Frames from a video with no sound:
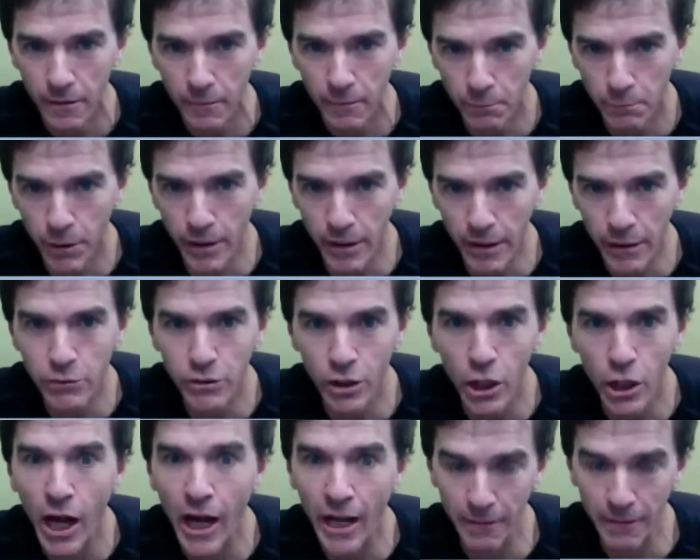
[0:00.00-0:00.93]
but it was a
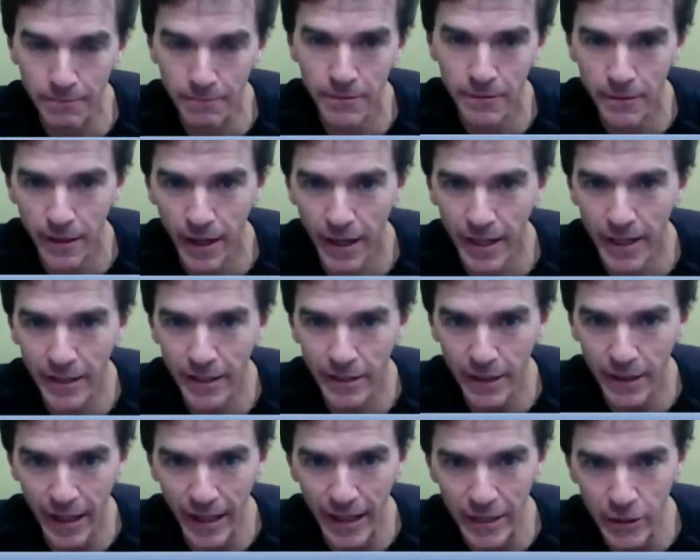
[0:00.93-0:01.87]
lot. and
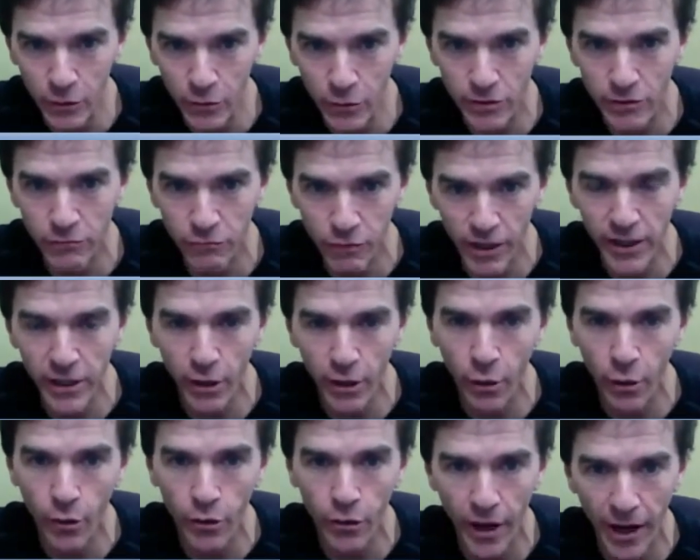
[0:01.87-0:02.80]
he uses
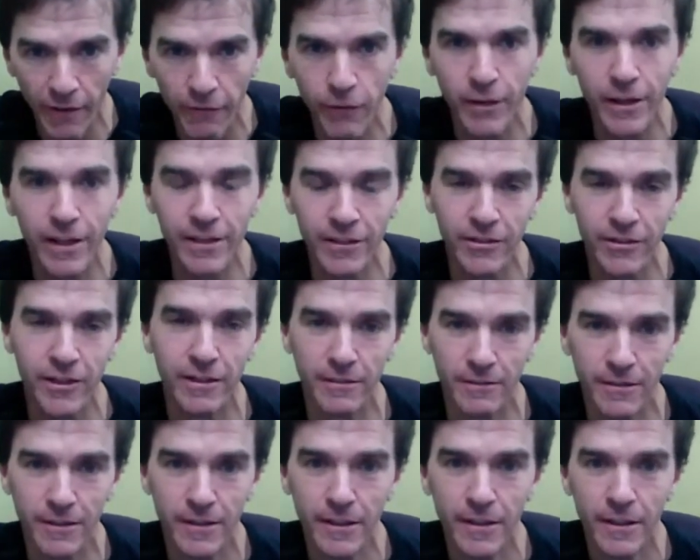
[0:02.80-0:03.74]
video on every
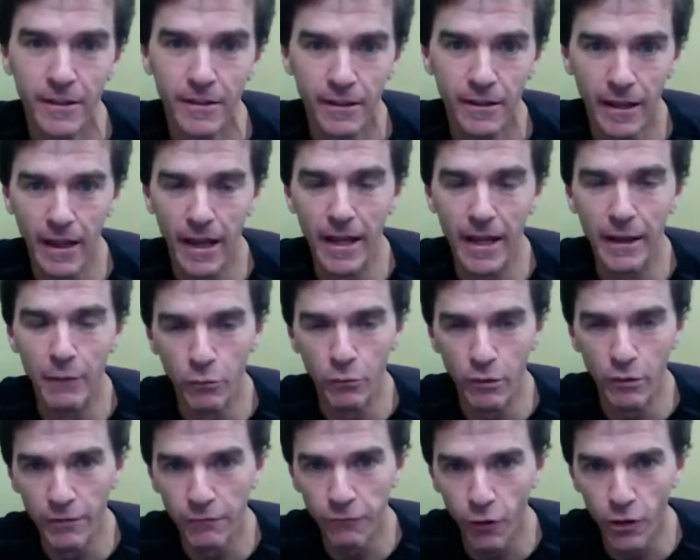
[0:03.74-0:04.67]
listing.
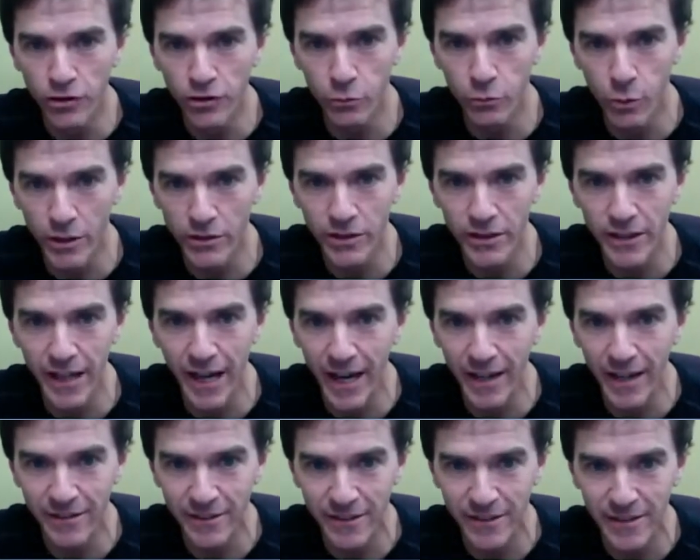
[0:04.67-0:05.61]
And the first question he
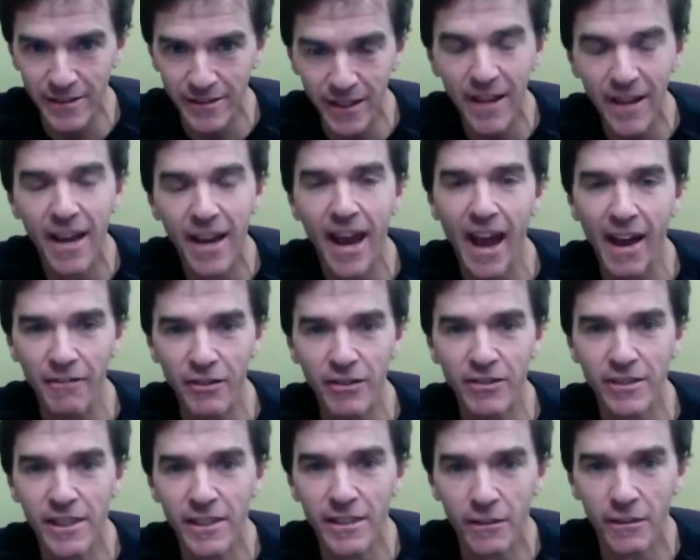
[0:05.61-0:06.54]
asks is, have
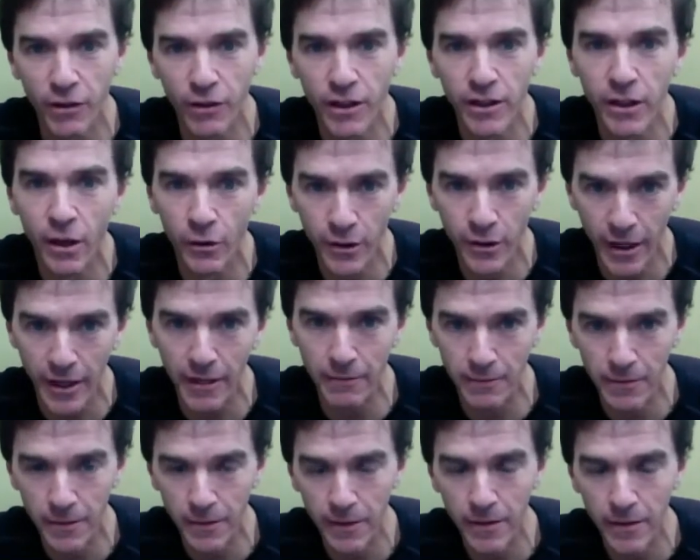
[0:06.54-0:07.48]
you seen the video
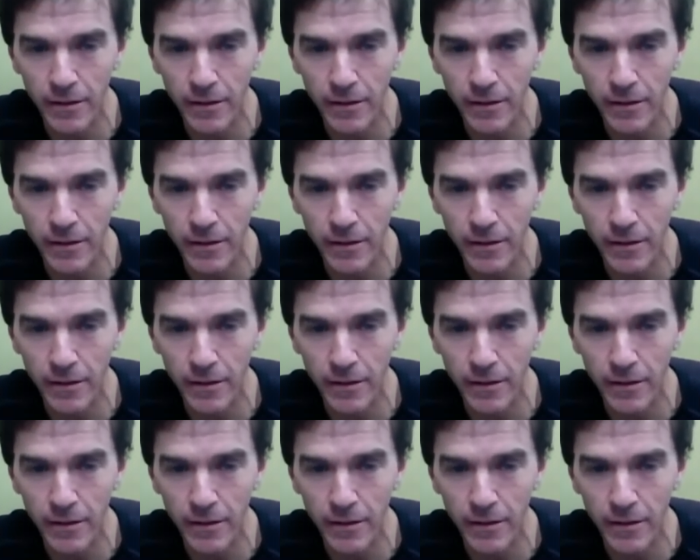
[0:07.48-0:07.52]
yet?